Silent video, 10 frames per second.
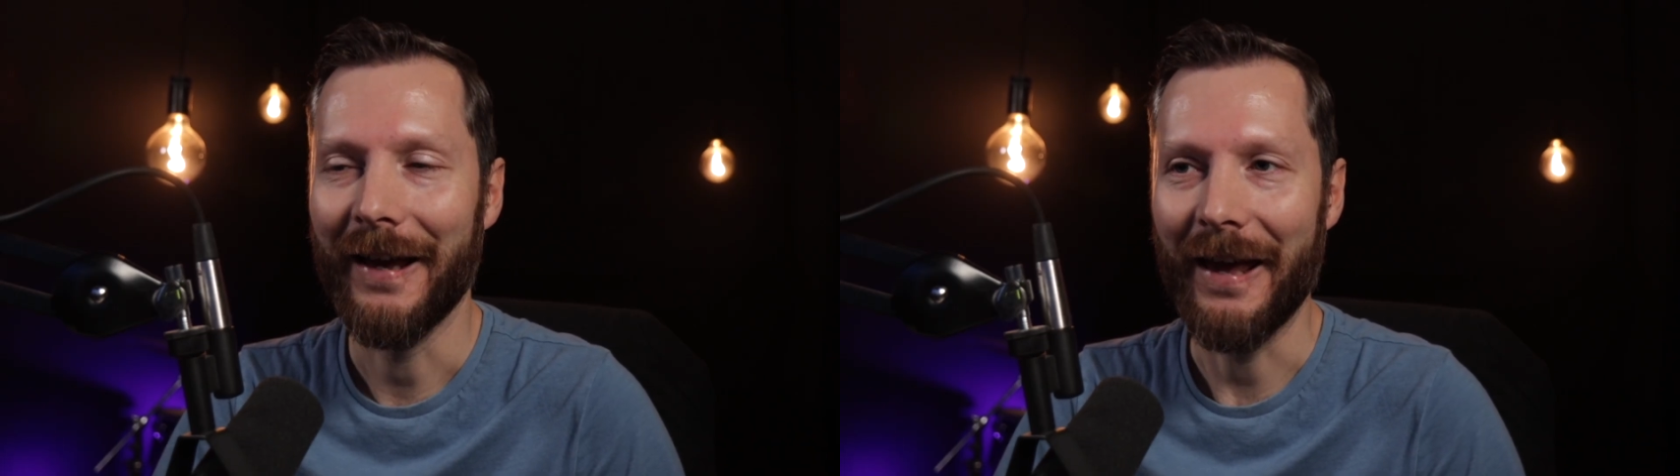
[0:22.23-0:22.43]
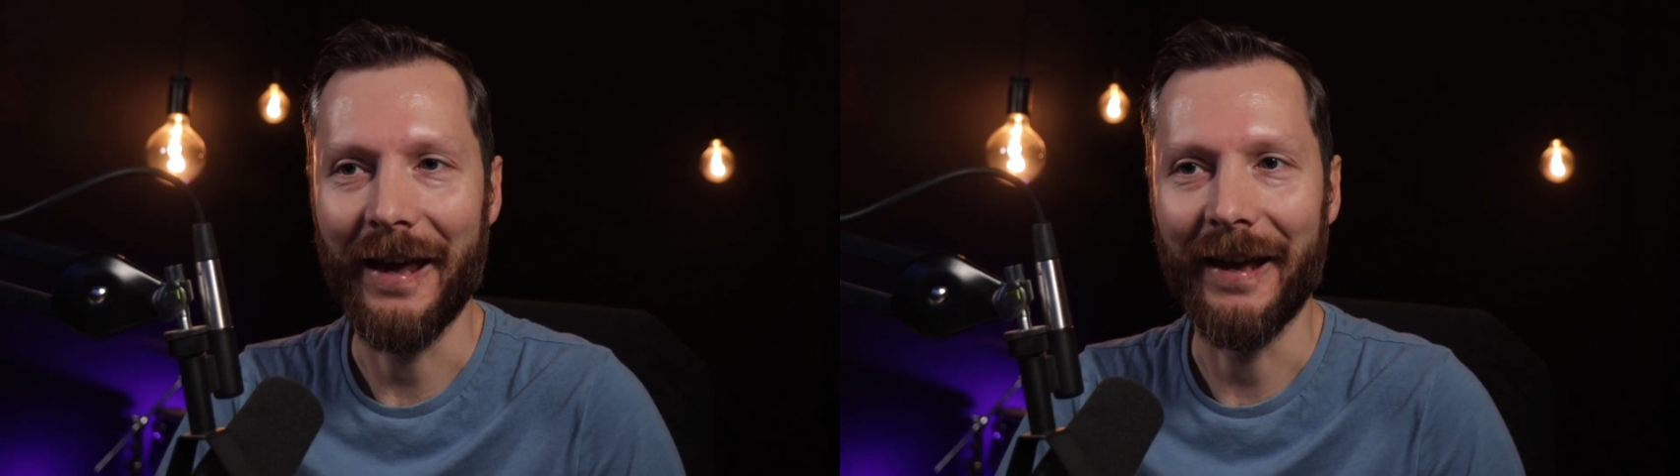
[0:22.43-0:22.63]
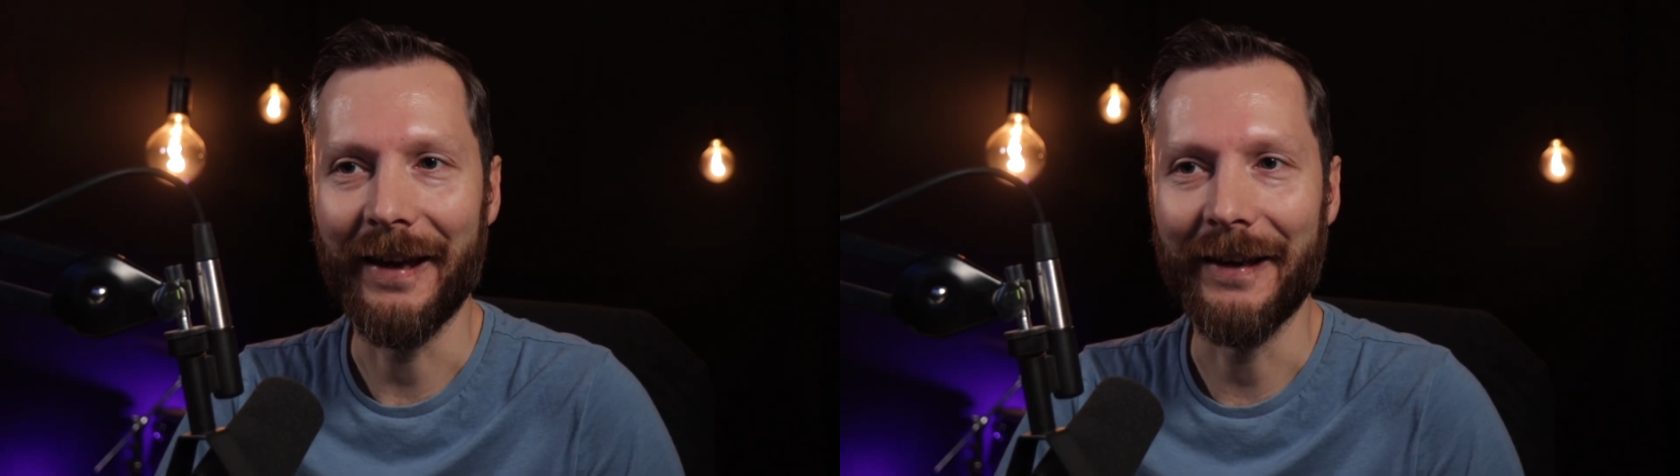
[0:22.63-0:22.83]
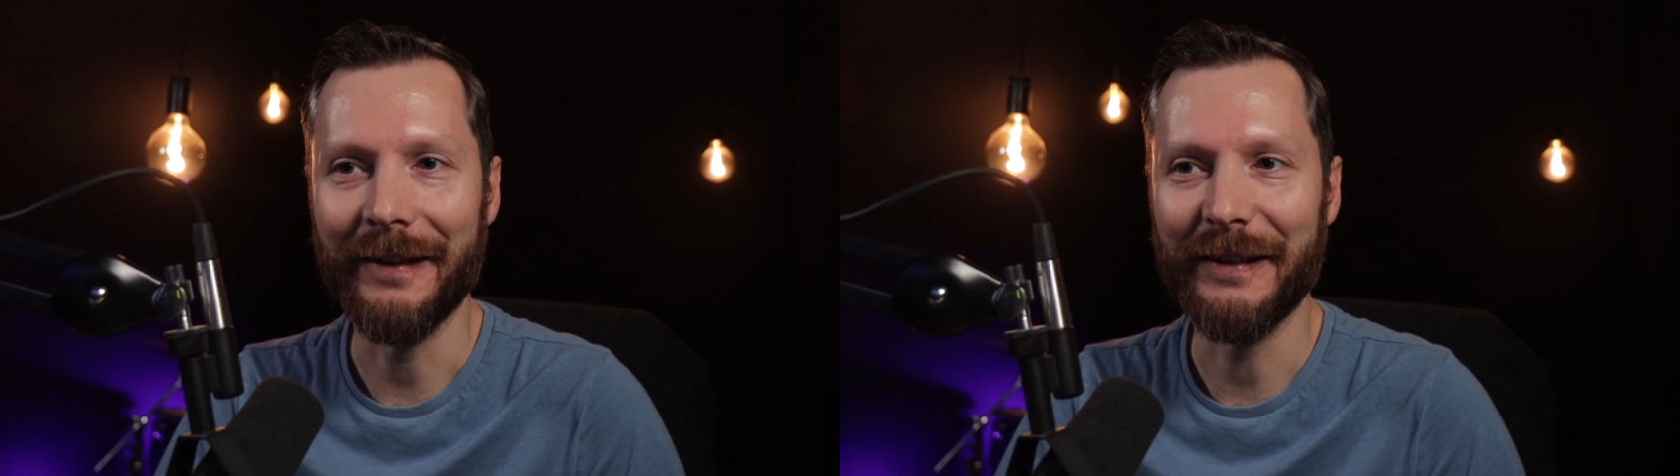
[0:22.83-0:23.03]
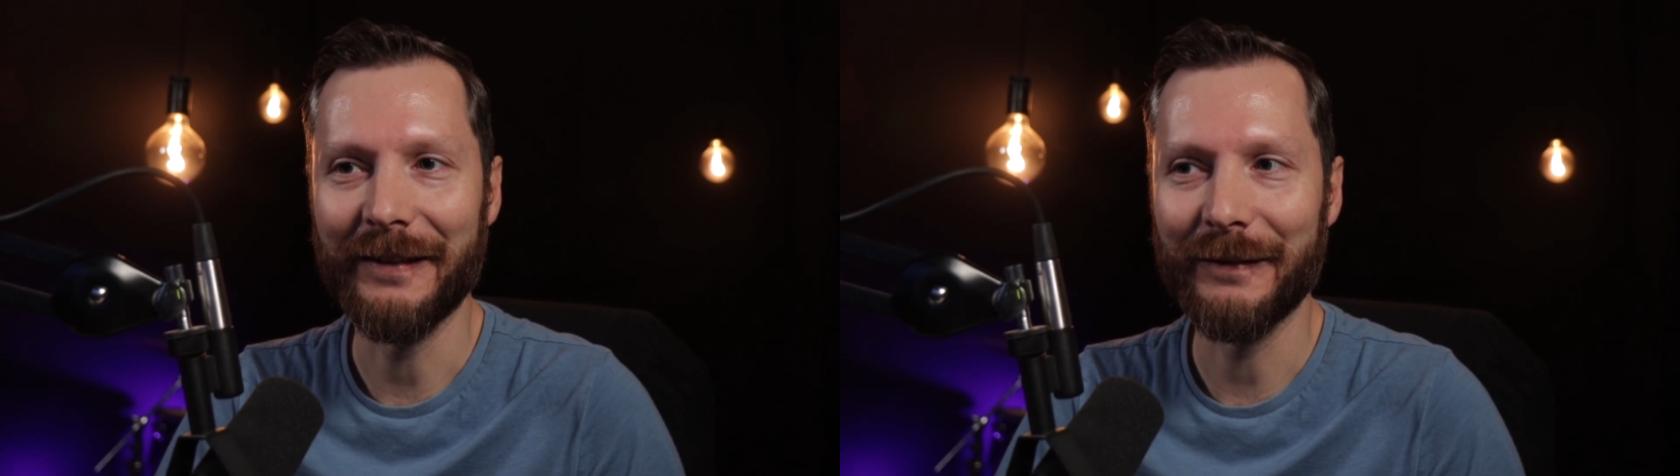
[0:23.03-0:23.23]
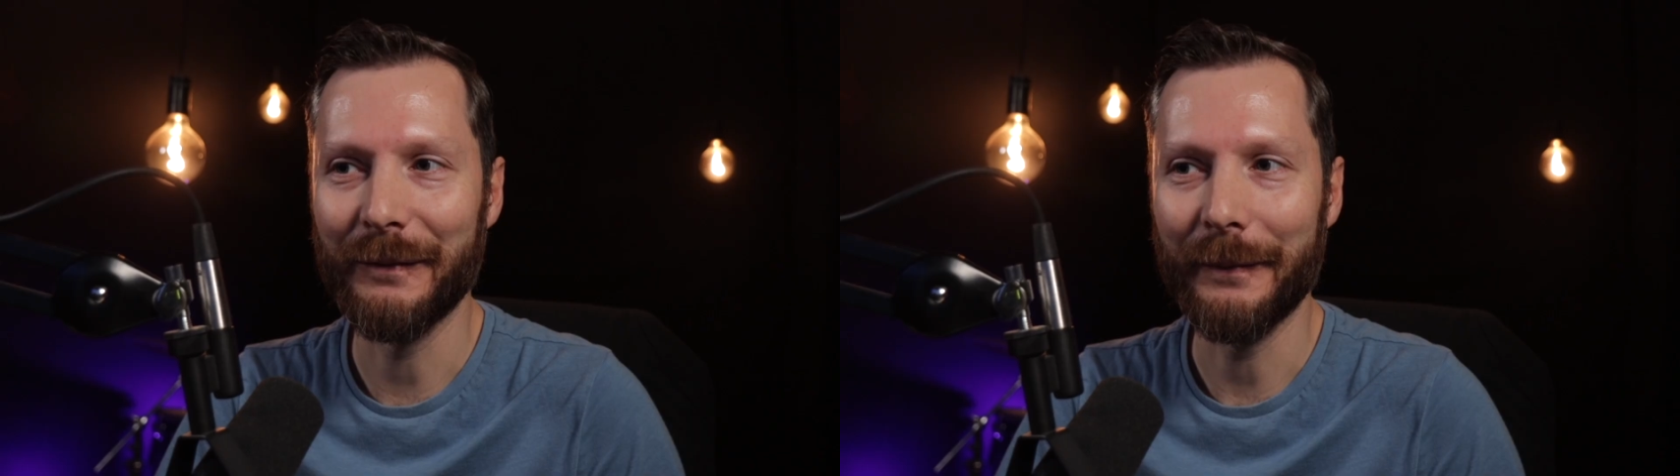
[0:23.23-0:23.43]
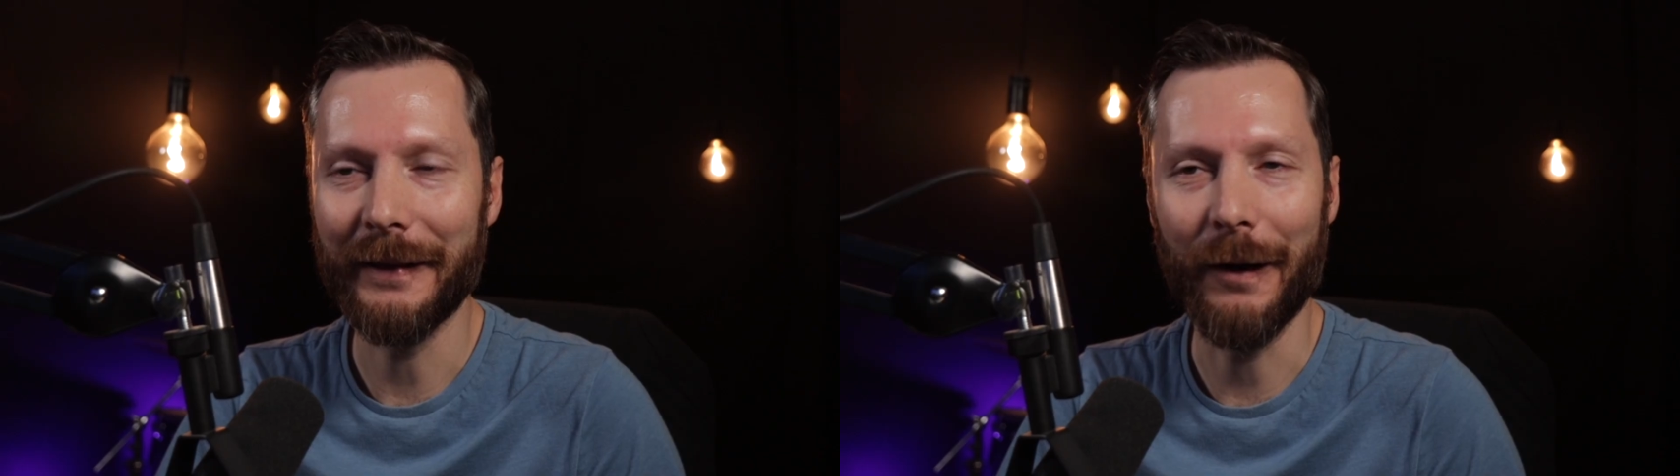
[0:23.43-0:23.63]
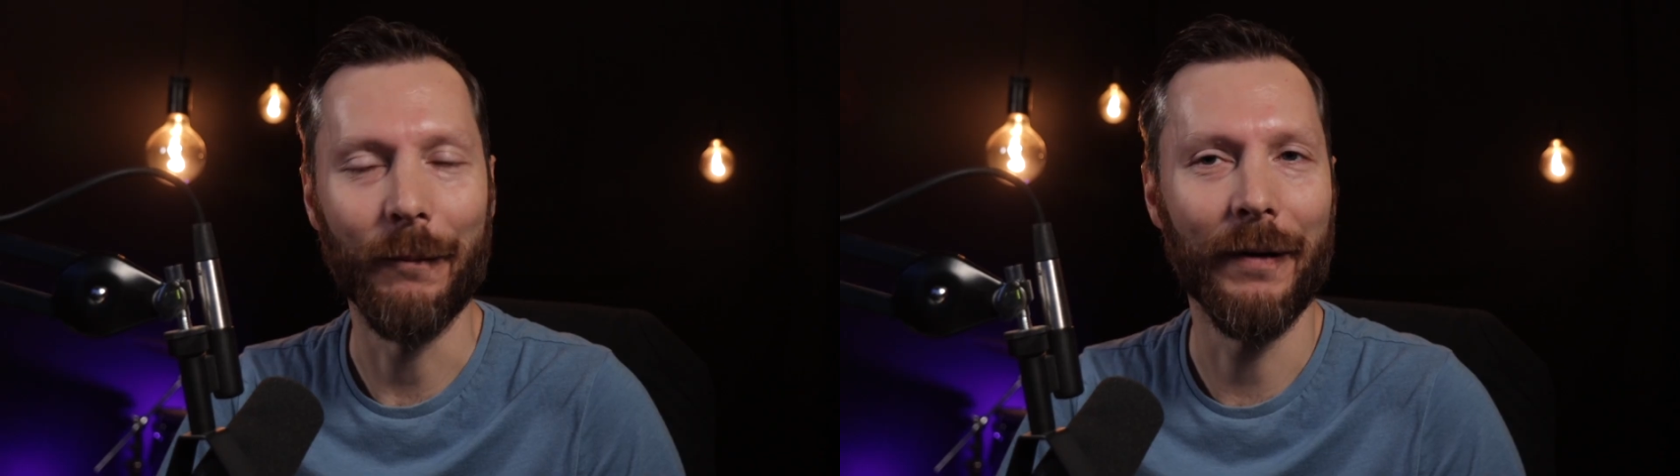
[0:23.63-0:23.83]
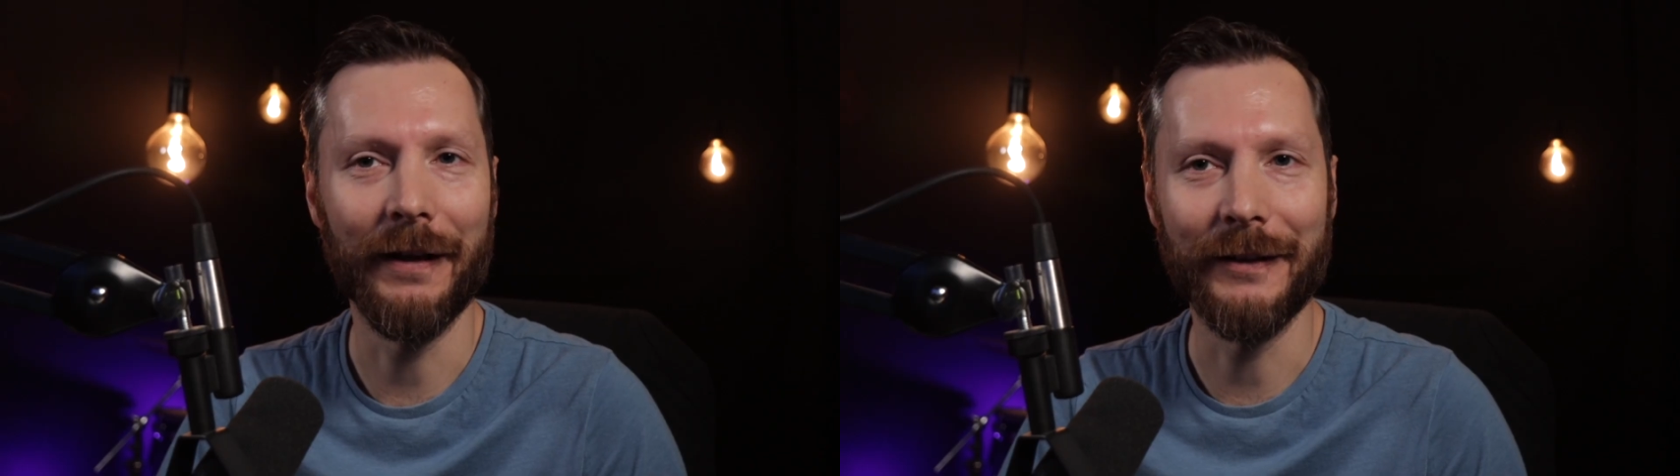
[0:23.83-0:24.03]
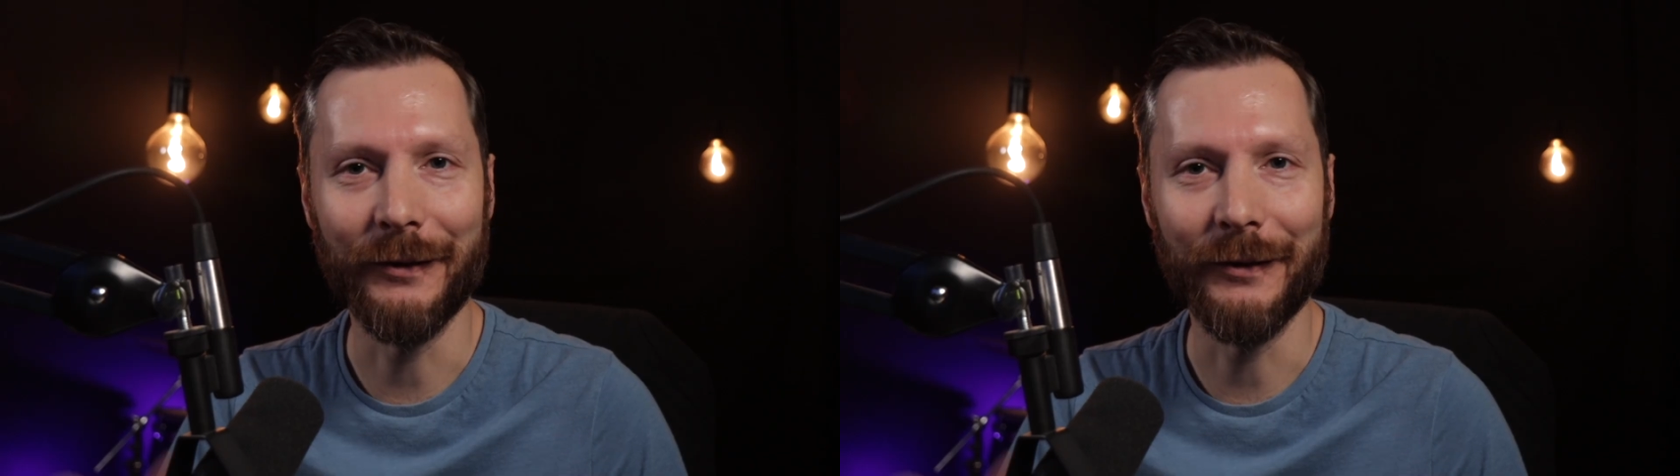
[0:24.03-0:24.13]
And without wanting